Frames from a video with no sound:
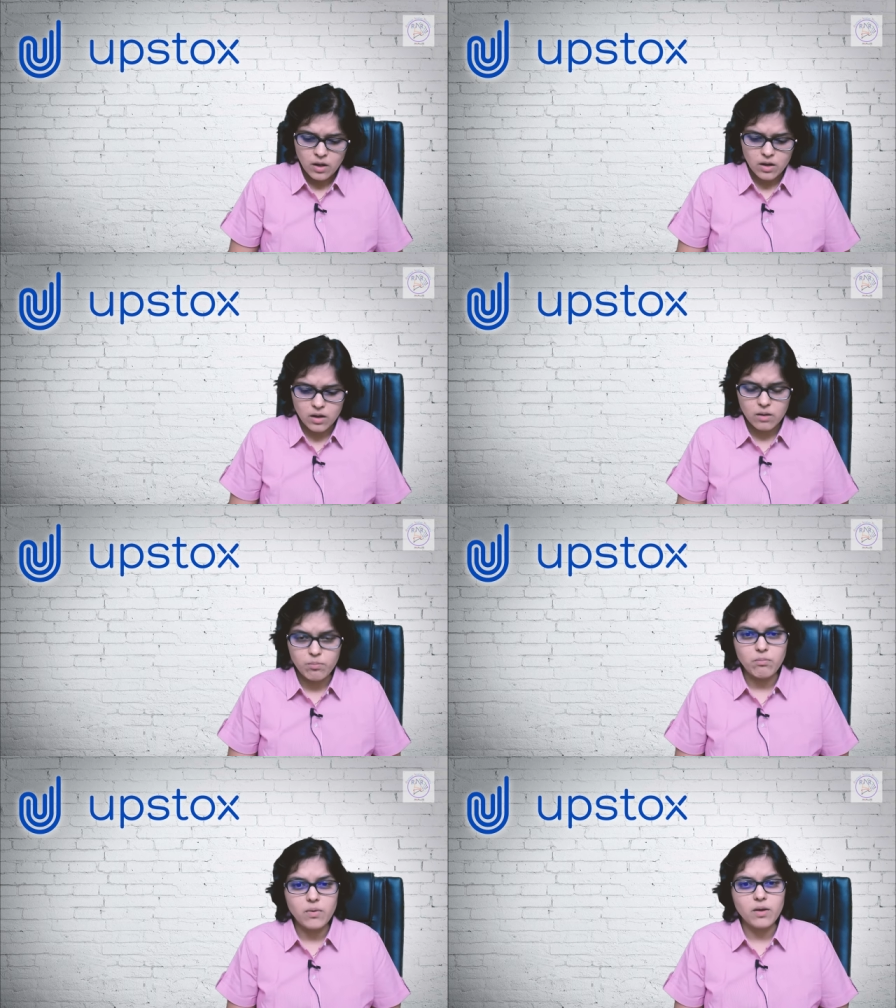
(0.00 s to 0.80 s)
Uh,
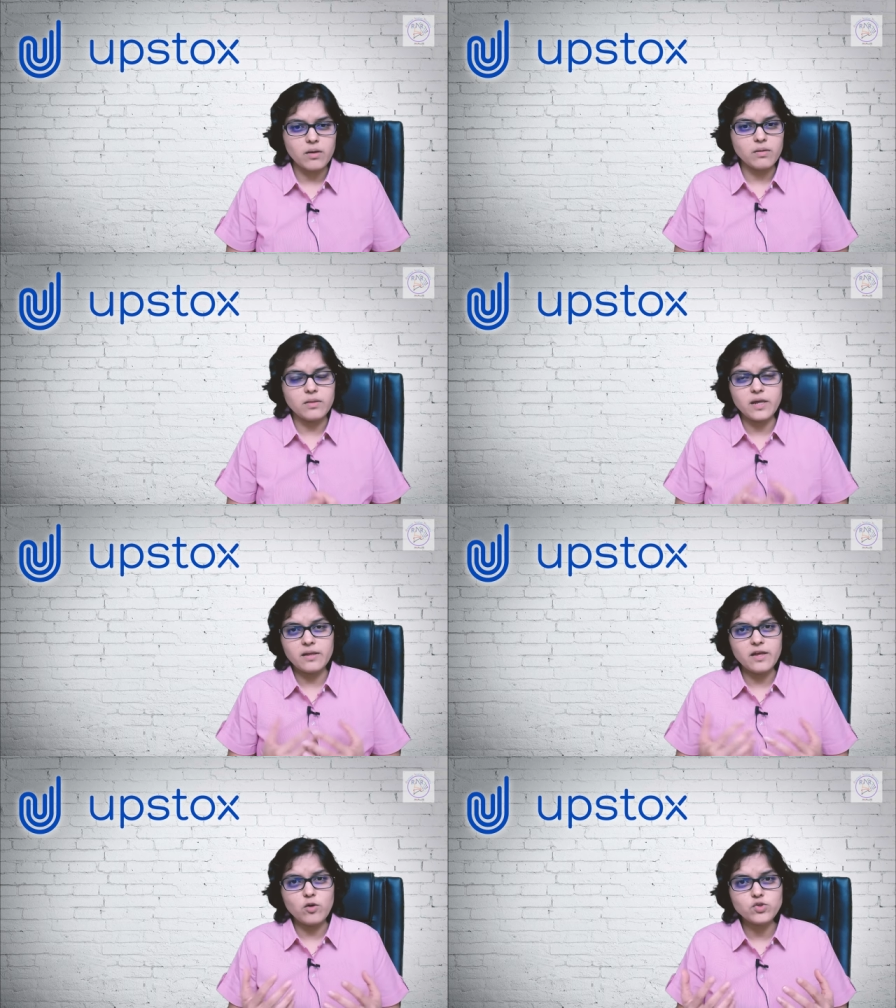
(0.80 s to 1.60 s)

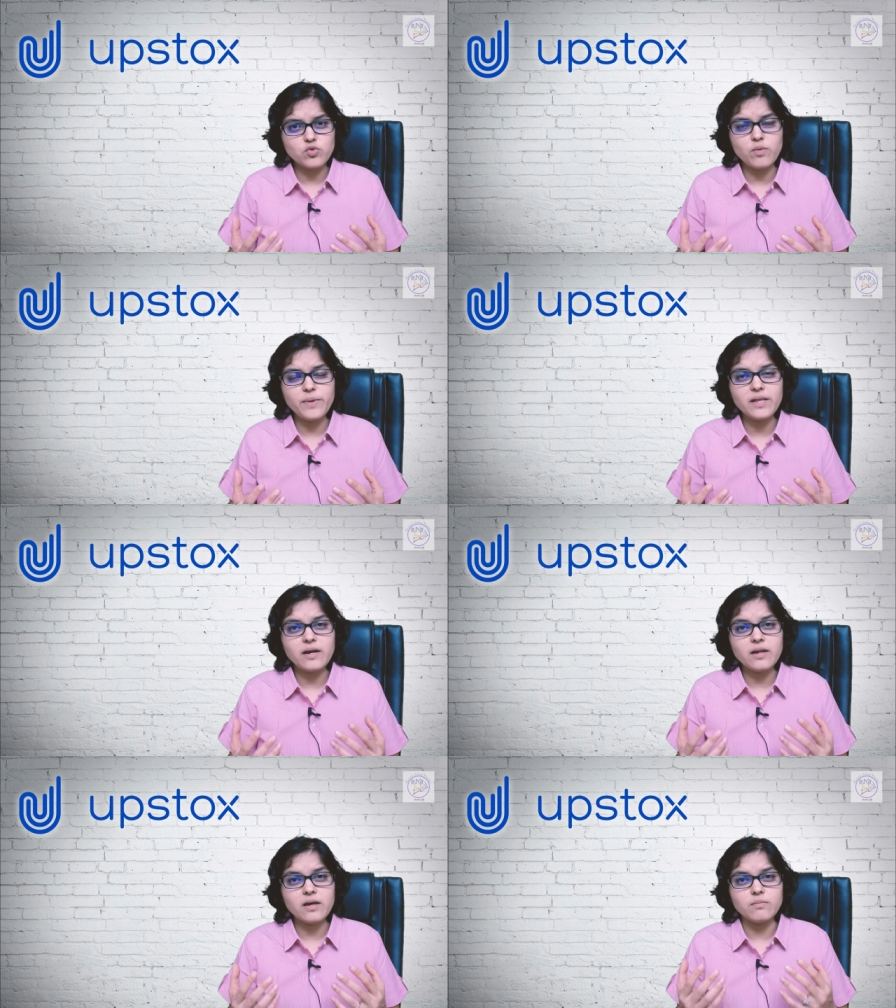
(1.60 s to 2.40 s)
they, they also told me
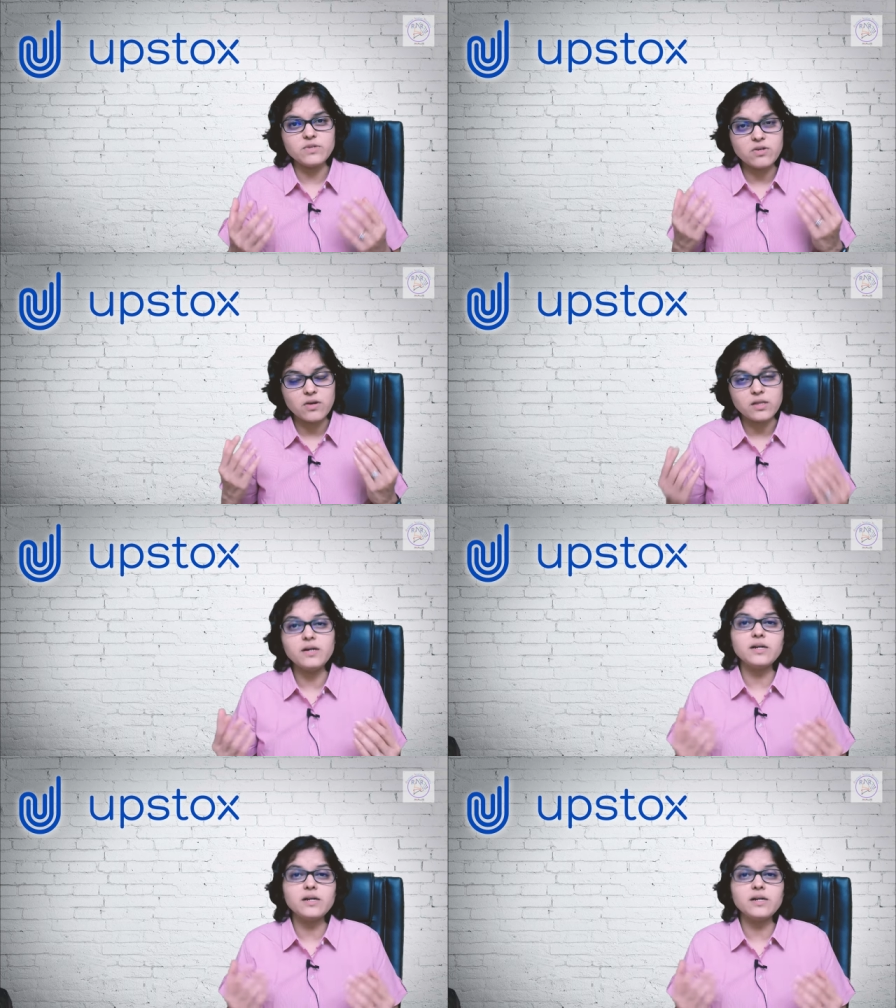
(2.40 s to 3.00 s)
that uh, Mister Ratan